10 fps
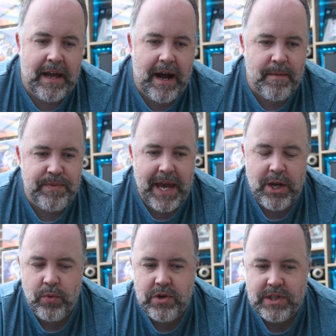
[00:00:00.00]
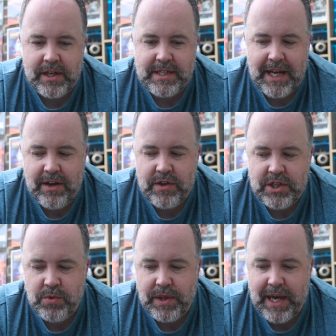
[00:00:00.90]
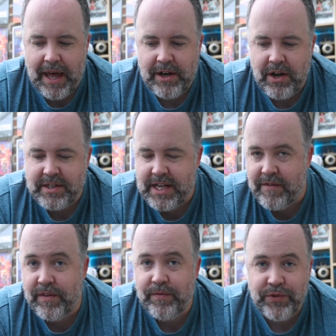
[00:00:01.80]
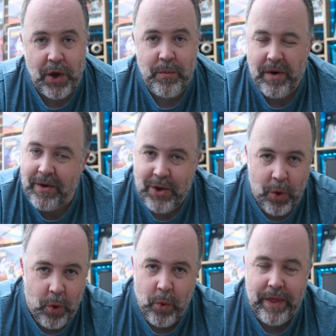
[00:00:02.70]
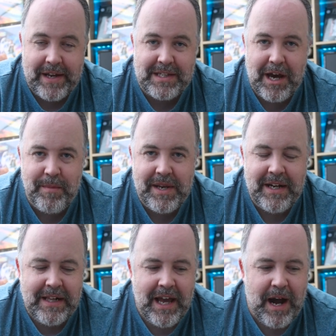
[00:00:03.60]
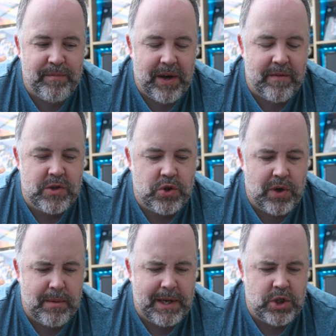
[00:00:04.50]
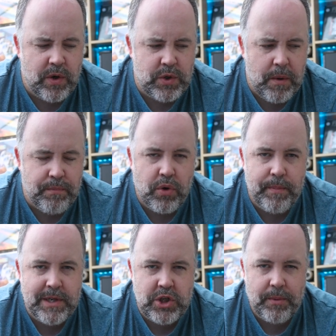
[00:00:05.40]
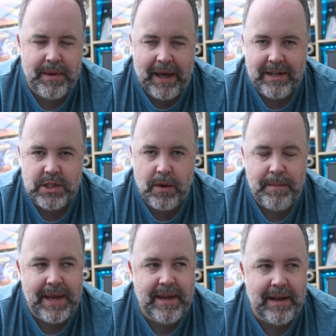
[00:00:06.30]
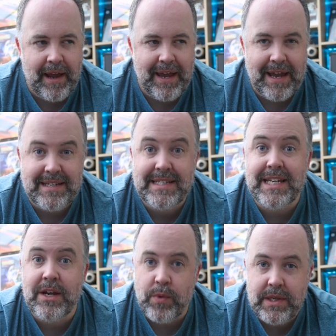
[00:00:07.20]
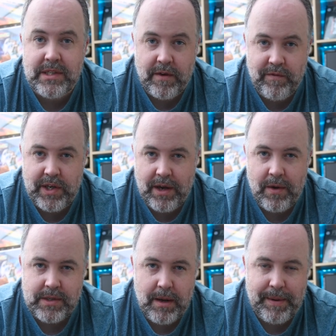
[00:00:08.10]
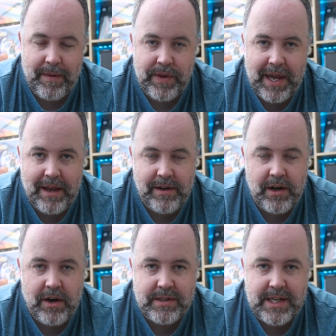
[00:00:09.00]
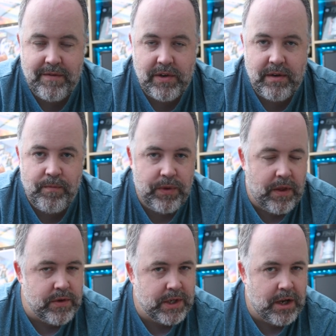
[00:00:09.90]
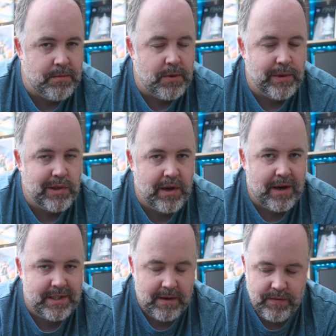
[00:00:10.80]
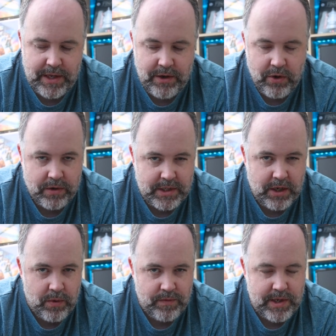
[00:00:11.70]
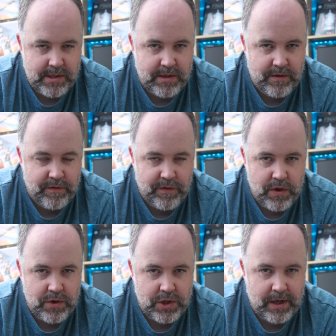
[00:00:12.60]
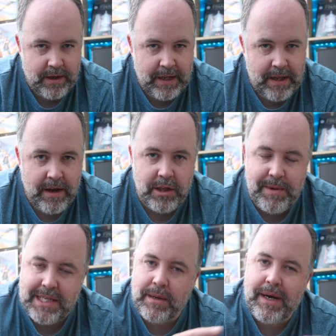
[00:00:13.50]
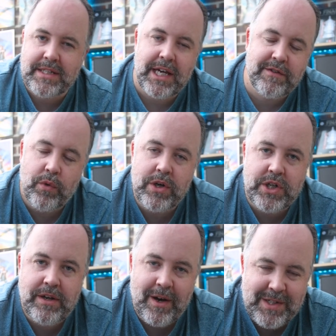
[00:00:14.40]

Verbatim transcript: Um, anyone who's going to say anything to do with the Canon R seven, don't worry, all that's coming. Um, I'm just trying to make sure I do a proper job of that, so I'm making like a series of videos about the Canon R seven. Those are going to be with you guys in the not so distant future. In the meantime, guys, thanks for watching.